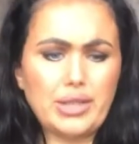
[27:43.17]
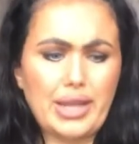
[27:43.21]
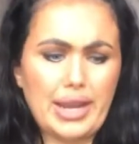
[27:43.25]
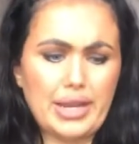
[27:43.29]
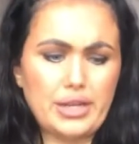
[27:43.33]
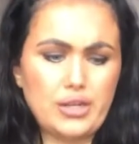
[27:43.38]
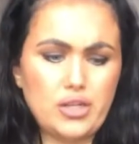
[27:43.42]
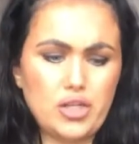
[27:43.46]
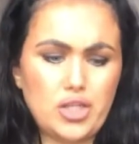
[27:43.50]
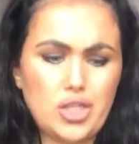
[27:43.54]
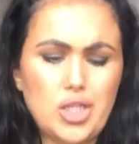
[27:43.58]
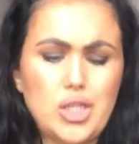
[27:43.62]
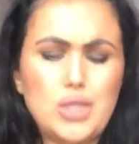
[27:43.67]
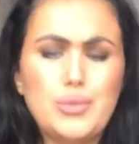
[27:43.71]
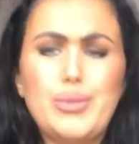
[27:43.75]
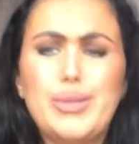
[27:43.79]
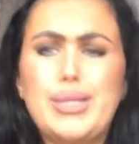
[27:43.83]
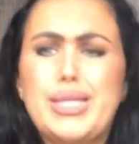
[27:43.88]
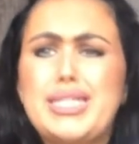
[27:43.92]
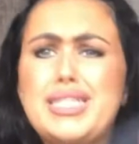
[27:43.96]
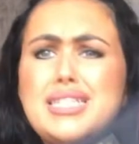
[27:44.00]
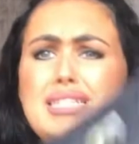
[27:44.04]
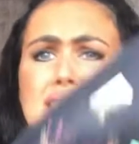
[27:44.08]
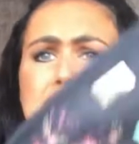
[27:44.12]
I use,
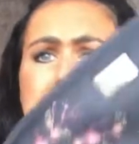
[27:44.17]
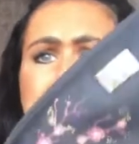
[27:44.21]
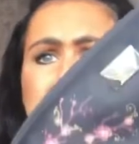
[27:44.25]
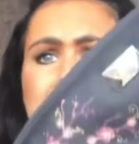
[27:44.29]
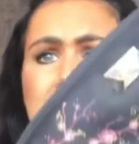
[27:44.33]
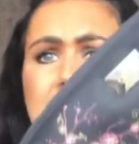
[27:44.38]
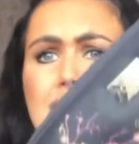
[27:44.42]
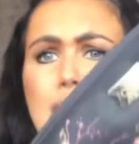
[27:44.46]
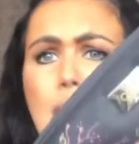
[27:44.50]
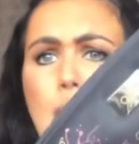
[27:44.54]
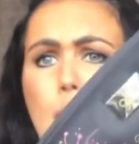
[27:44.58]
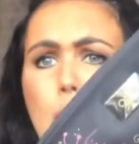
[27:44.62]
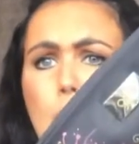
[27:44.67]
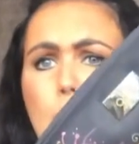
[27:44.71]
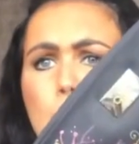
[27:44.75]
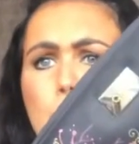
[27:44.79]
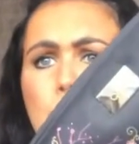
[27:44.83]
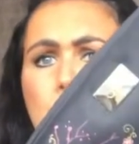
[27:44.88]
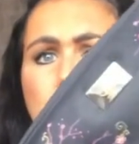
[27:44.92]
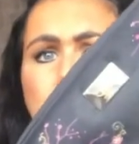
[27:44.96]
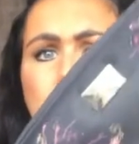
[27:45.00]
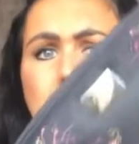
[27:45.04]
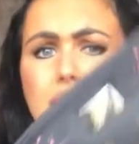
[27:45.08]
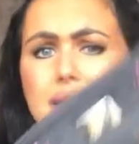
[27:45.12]
which is in this carry
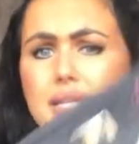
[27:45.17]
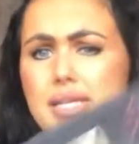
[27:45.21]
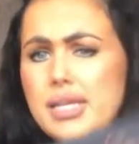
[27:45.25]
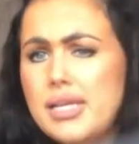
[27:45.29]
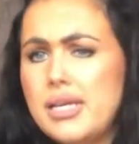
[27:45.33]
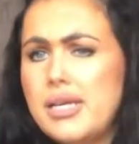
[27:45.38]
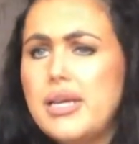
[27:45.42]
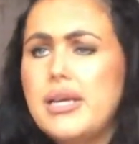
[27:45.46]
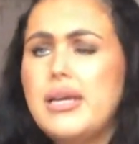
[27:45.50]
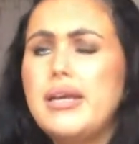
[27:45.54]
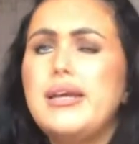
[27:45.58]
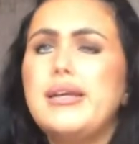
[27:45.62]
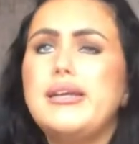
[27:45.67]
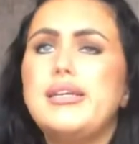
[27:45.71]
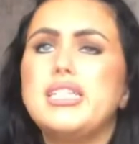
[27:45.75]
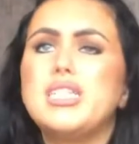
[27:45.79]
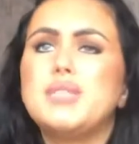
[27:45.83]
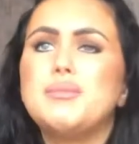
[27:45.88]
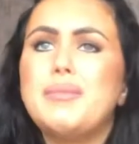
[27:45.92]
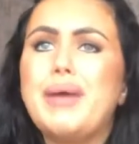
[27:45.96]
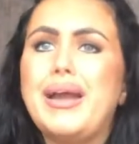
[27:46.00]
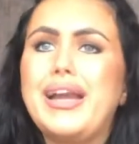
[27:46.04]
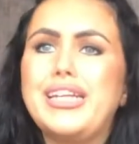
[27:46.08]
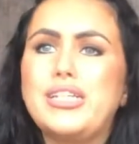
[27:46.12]
bag, is
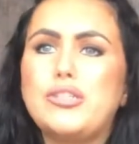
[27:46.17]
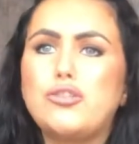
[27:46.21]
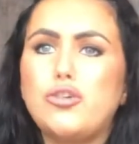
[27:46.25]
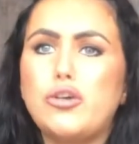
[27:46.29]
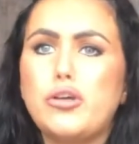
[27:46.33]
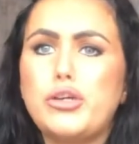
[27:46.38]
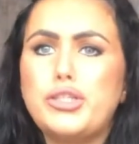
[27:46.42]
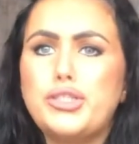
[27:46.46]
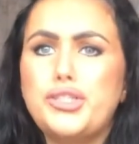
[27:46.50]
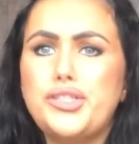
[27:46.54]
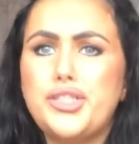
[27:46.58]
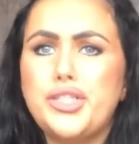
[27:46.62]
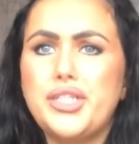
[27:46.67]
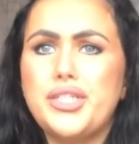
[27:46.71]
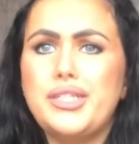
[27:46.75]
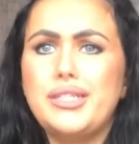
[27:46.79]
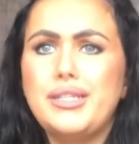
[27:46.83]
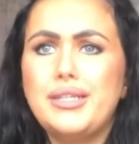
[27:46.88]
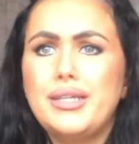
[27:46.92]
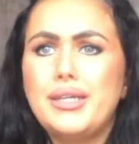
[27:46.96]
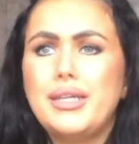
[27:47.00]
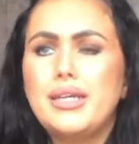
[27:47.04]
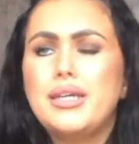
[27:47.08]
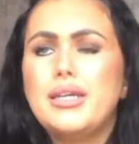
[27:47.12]
my trusted
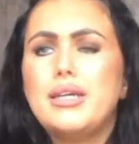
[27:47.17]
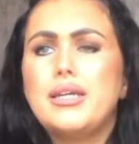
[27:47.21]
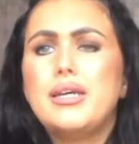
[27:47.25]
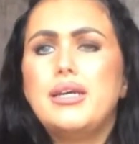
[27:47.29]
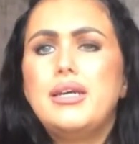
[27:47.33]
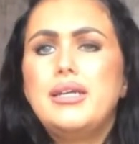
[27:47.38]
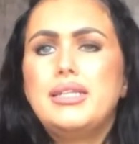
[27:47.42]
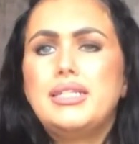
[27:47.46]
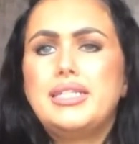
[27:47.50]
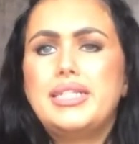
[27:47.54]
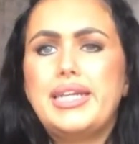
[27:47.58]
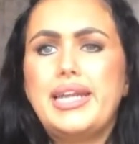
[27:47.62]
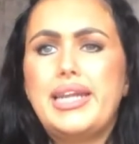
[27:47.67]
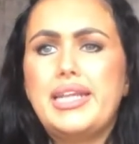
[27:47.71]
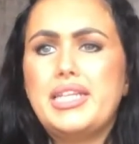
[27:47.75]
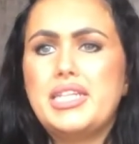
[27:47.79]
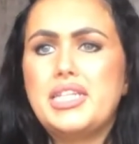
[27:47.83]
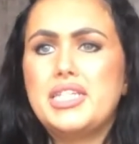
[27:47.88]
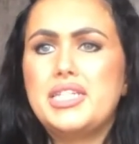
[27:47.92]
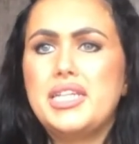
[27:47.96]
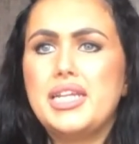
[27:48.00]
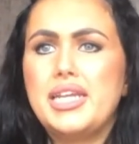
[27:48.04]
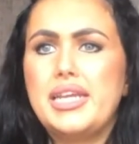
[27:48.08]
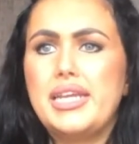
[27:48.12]

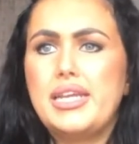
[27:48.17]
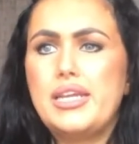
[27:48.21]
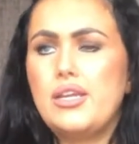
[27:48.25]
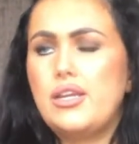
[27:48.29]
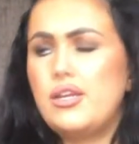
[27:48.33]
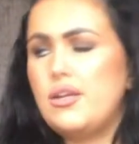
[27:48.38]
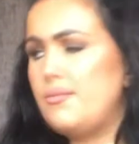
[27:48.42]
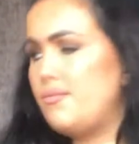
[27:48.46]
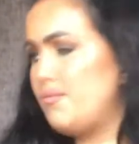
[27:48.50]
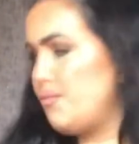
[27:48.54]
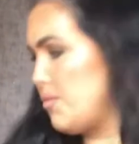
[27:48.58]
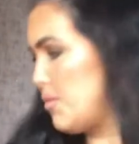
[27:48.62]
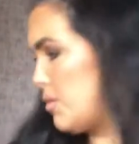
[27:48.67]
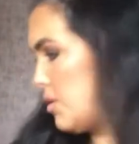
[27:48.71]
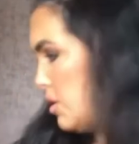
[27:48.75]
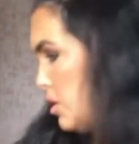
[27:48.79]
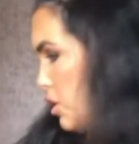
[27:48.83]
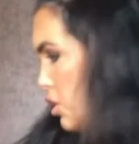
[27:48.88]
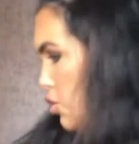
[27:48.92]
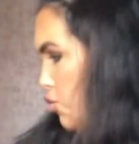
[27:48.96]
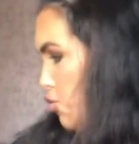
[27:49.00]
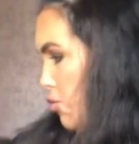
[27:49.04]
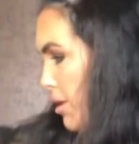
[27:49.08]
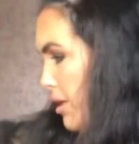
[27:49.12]
GHD
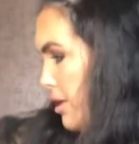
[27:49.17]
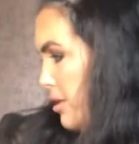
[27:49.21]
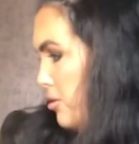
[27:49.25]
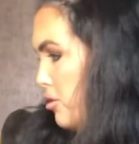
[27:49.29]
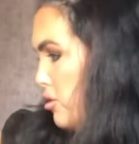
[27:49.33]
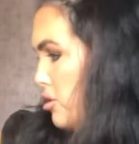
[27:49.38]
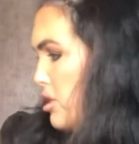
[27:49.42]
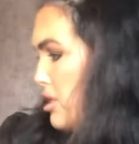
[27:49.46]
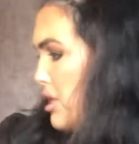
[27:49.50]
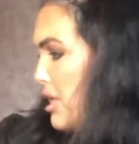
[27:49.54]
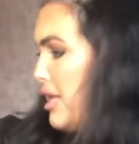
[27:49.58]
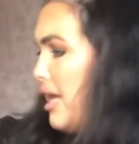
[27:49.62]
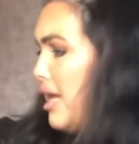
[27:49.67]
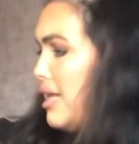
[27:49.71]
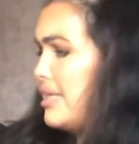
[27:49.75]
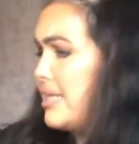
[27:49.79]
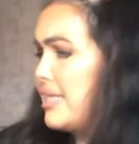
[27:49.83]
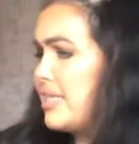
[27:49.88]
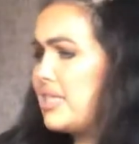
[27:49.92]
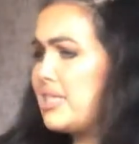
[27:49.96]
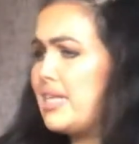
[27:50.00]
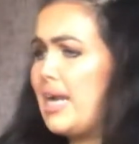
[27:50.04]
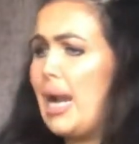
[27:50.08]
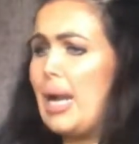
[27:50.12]
straighteners, a
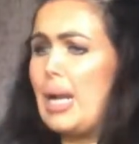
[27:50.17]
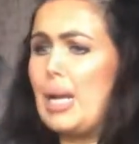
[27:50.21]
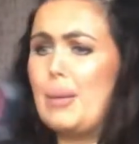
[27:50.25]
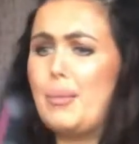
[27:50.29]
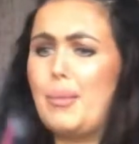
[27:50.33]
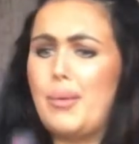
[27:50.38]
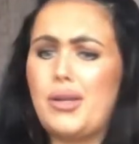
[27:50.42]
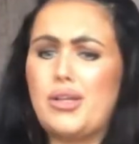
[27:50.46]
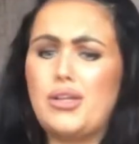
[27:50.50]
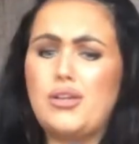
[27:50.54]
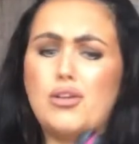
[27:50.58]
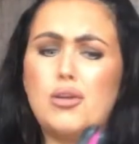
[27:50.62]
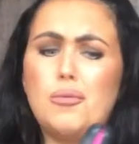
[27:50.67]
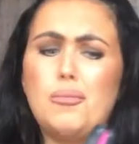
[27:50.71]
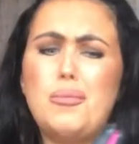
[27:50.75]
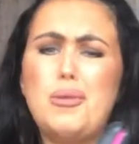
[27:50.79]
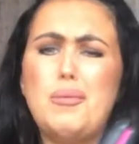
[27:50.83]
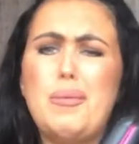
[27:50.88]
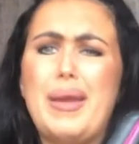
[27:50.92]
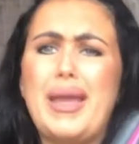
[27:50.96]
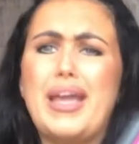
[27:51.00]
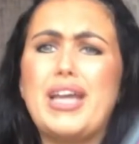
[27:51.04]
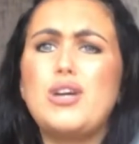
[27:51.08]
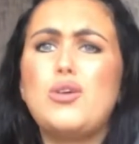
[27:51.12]
classic styler, but they're the
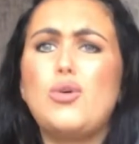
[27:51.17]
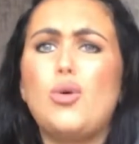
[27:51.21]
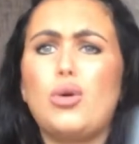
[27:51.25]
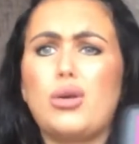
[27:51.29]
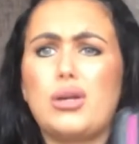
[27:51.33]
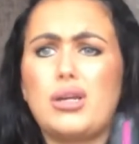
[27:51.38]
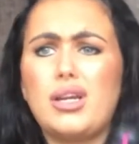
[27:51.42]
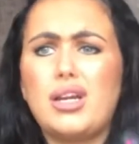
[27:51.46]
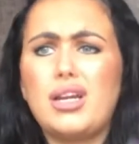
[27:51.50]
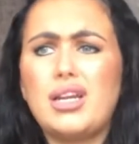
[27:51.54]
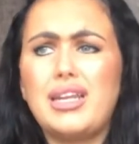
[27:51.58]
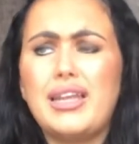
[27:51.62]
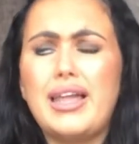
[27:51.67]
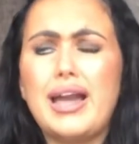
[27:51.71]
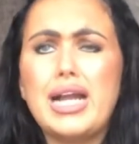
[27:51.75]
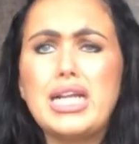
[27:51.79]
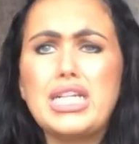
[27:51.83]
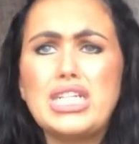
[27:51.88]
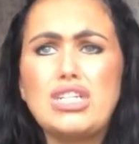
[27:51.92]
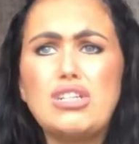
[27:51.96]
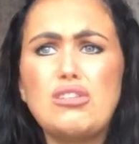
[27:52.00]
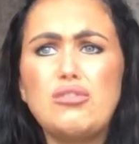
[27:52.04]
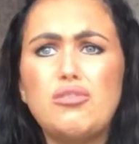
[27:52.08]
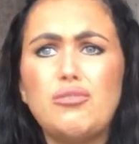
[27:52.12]
Pink Orchid
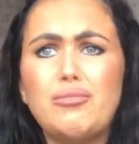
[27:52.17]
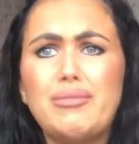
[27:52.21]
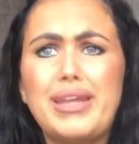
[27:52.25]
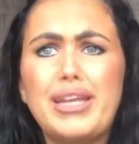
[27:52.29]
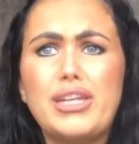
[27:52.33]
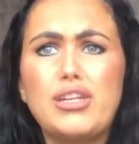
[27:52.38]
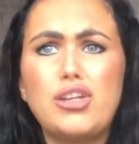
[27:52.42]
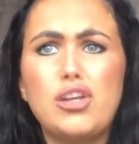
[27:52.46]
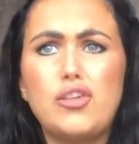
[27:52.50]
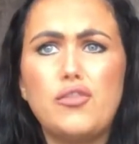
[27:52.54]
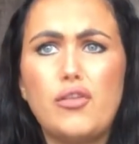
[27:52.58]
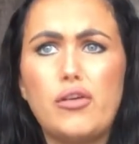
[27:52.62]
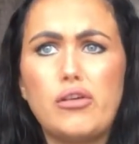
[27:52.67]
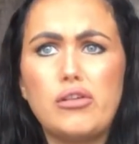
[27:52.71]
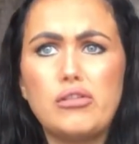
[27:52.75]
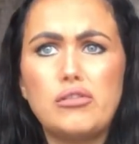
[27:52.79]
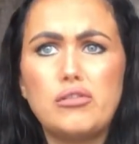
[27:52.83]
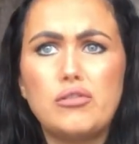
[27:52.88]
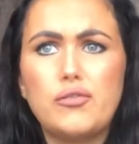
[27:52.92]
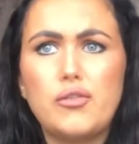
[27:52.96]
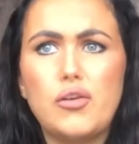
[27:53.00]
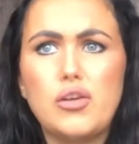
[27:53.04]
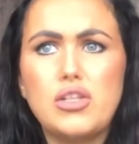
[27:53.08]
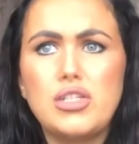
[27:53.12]
collection from like
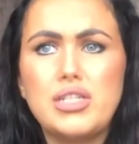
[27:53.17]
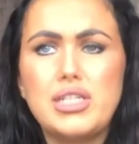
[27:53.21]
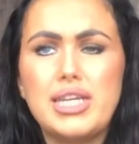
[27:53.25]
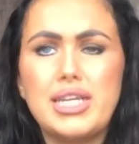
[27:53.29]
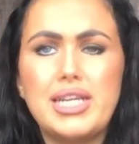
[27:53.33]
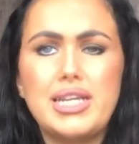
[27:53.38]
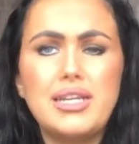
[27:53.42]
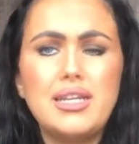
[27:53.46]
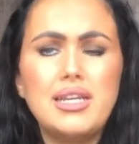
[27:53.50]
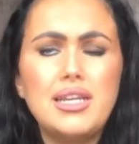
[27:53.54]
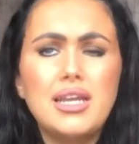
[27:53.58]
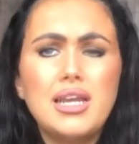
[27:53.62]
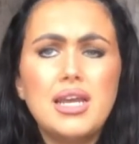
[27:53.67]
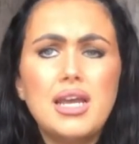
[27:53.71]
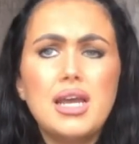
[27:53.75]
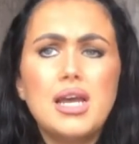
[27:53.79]
2013.